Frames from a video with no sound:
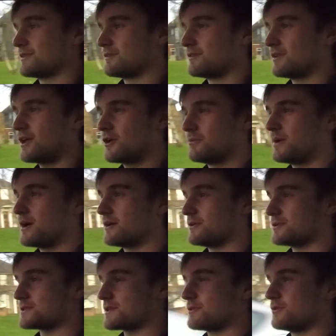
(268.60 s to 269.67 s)
low
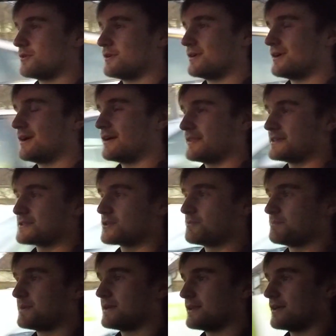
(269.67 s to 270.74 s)
miles, I thought, oh, this
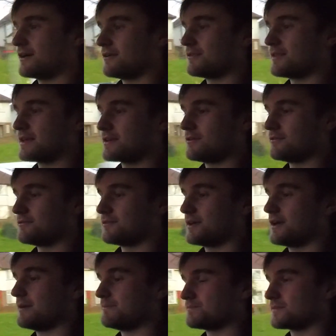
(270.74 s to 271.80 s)
could be, you know, they could have
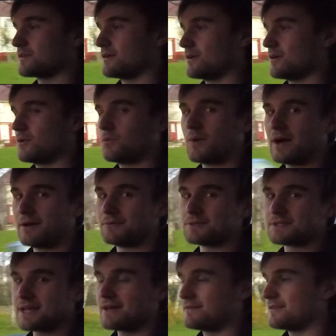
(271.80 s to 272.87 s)

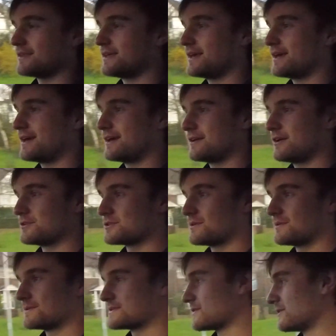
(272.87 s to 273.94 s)
wound down the
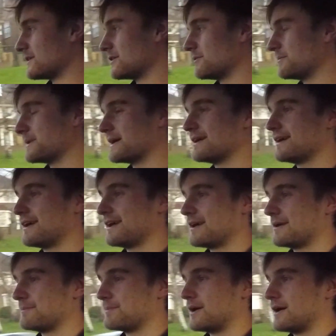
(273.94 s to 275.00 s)
odometer a little bit,
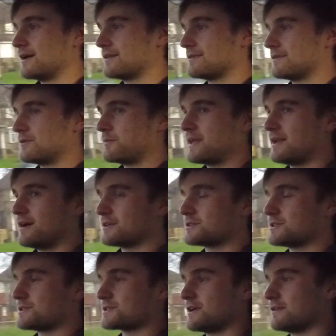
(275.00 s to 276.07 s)
but the wheel
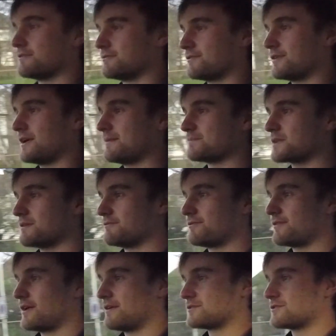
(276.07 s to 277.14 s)
arches kind of
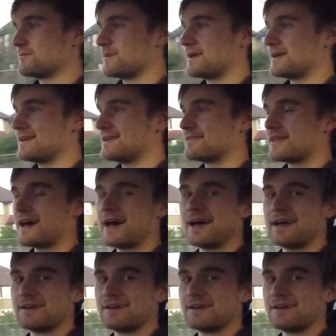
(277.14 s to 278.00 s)
confirmed for me that